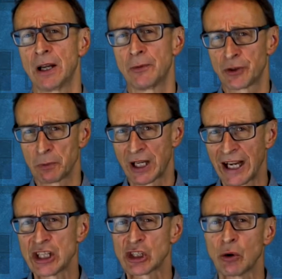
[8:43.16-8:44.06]
some
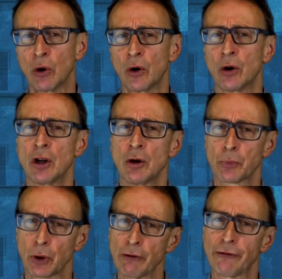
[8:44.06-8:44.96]
case law,
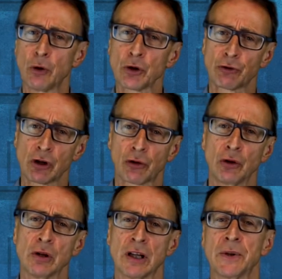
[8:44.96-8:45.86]
Proforce
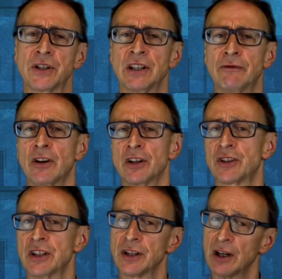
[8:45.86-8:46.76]
Recruit Limited
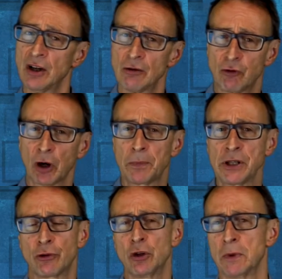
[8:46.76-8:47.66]
versus Rugby
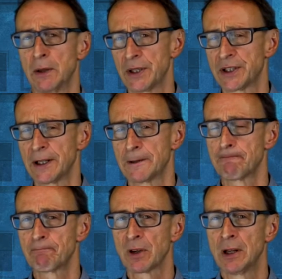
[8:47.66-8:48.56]
Group Limited.
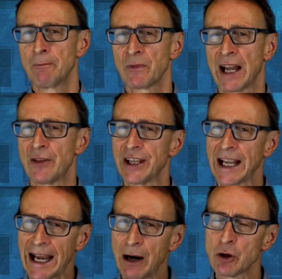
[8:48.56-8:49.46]
And
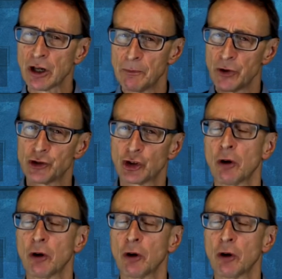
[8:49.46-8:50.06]
the outcome, the